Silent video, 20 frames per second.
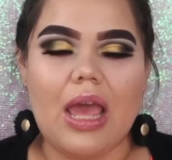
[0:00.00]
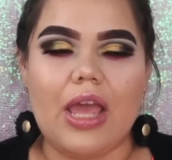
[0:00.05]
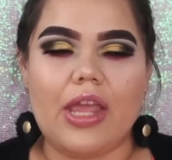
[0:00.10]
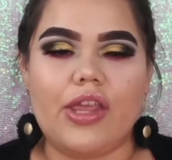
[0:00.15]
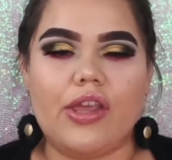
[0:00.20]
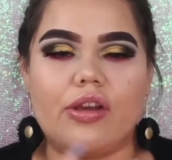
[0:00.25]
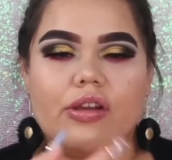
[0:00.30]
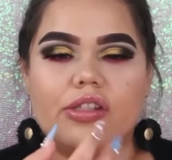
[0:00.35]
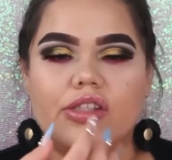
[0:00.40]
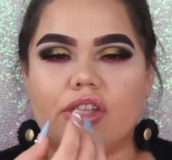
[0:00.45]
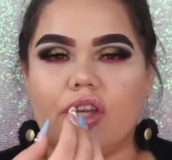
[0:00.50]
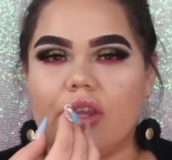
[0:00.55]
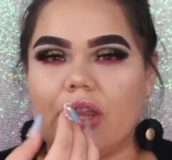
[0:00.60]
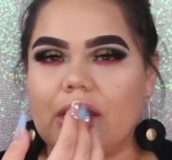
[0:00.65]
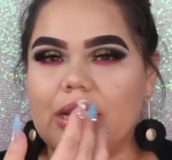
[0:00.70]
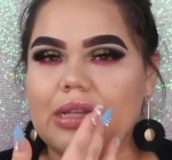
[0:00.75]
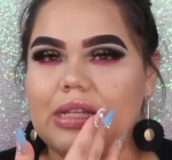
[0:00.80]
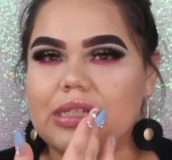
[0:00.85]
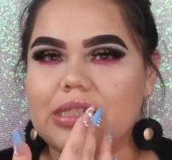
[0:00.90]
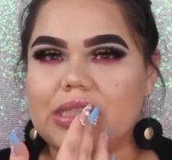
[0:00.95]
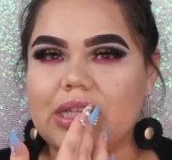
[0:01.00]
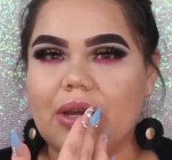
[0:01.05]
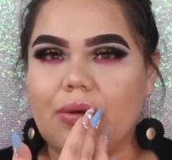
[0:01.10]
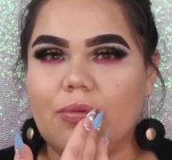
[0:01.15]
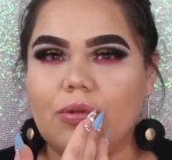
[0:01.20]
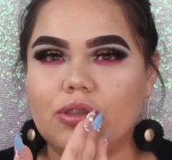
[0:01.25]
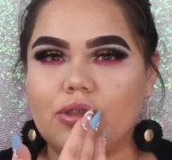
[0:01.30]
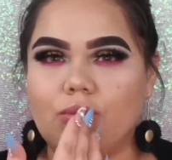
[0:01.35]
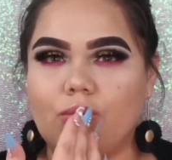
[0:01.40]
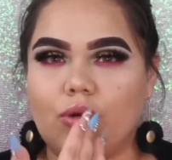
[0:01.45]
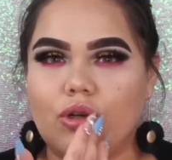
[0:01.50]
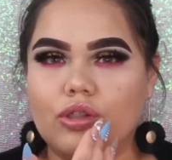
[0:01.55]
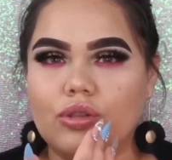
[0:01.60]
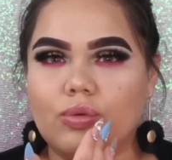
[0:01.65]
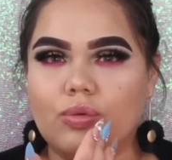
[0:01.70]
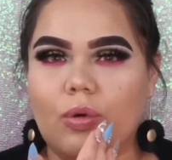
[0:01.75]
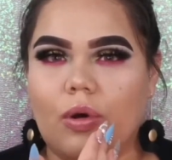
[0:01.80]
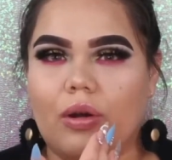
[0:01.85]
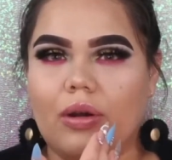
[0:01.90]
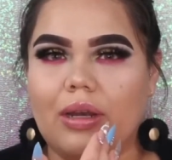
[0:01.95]
You could tell that this side was more
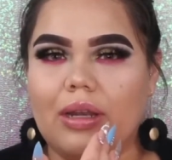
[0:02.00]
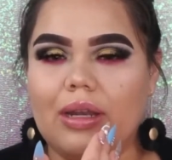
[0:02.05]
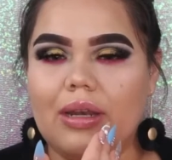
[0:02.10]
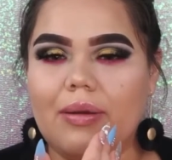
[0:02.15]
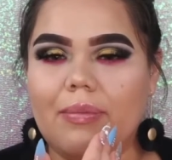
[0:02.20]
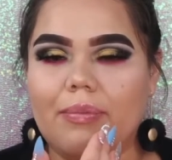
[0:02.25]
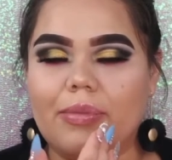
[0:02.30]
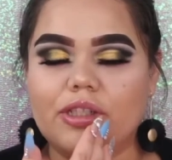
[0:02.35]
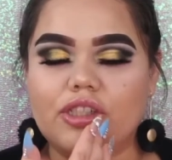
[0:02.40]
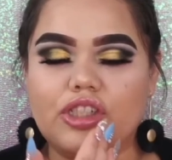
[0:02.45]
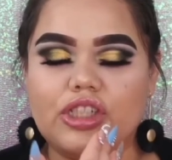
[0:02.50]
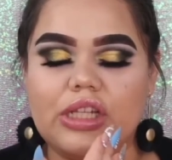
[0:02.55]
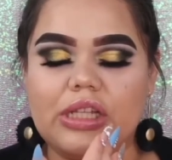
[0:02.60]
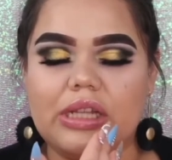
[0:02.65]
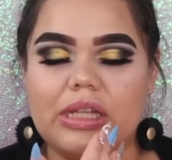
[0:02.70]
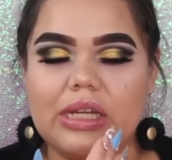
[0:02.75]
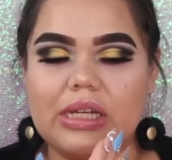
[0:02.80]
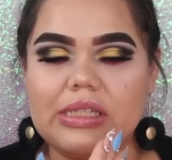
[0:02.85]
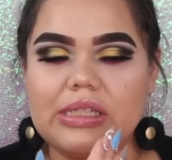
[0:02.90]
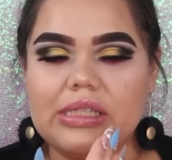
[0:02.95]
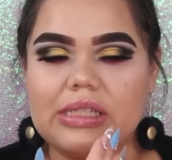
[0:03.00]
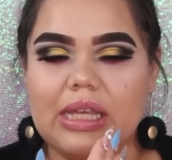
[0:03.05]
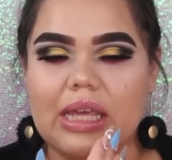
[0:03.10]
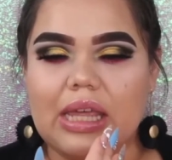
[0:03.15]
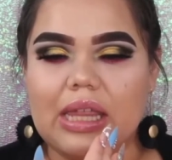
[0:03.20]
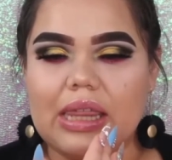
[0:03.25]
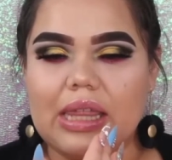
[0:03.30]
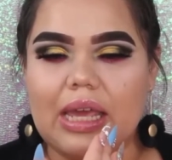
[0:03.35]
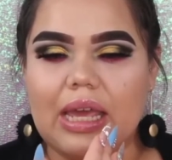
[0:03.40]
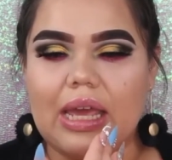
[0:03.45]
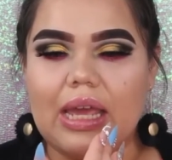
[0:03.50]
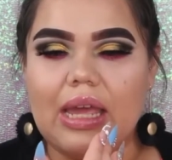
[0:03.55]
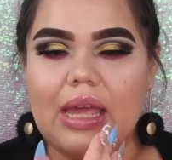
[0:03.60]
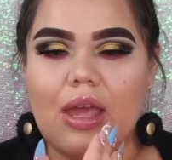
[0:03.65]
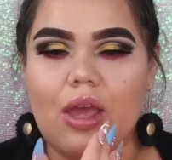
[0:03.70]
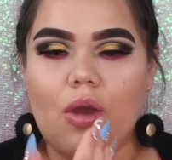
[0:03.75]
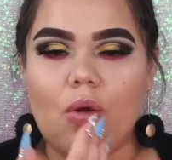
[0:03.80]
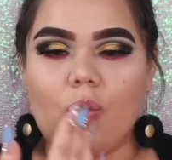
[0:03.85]
swollen, but she did say that